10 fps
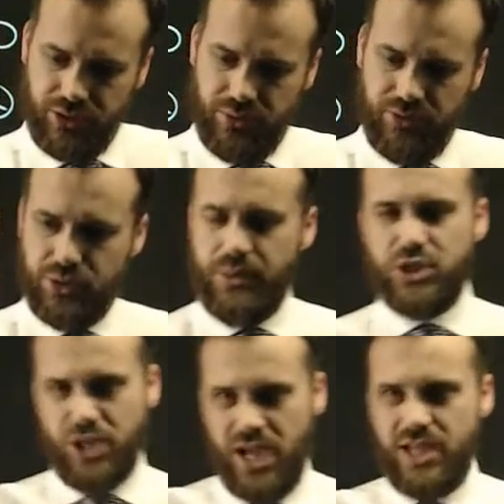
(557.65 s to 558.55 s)
We've just been
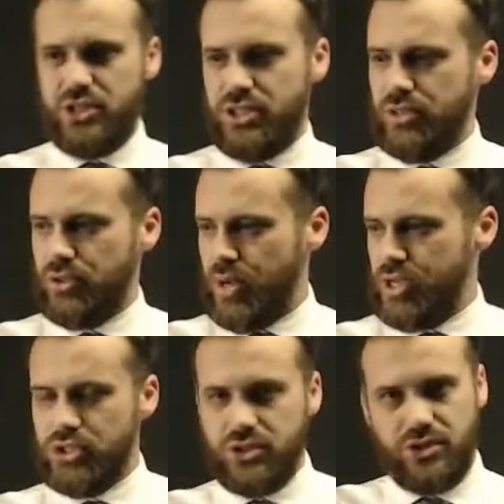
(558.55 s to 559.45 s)
changing
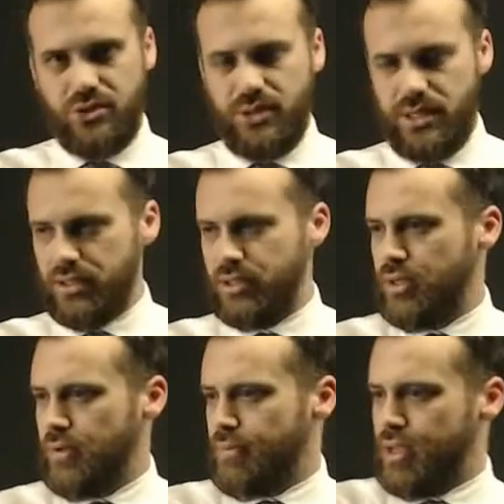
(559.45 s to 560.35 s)
equation 2
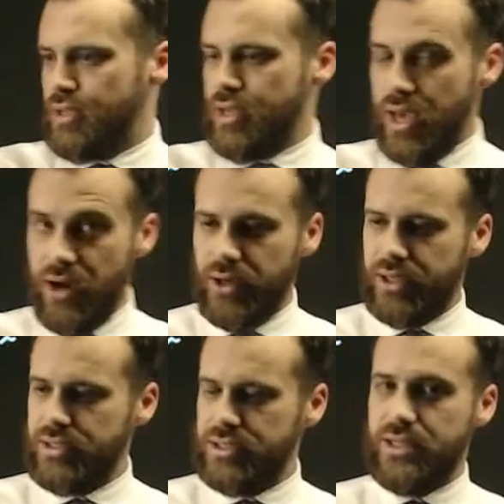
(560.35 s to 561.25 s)
here. Now I
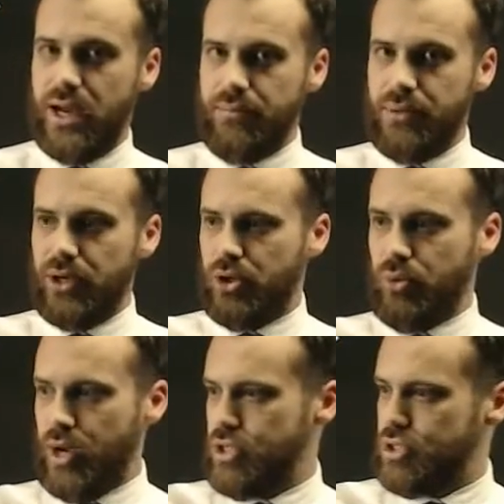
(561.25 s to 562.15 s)
can sub
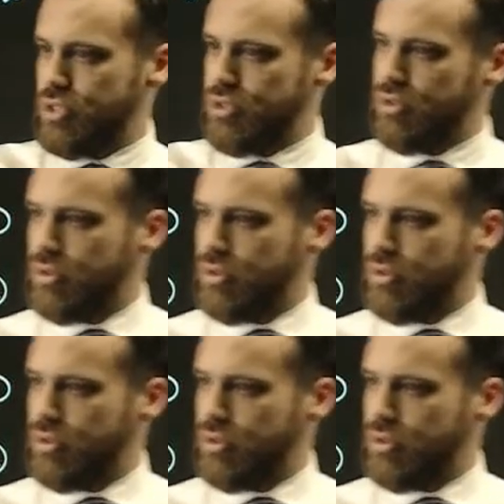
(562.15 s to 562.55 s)
equation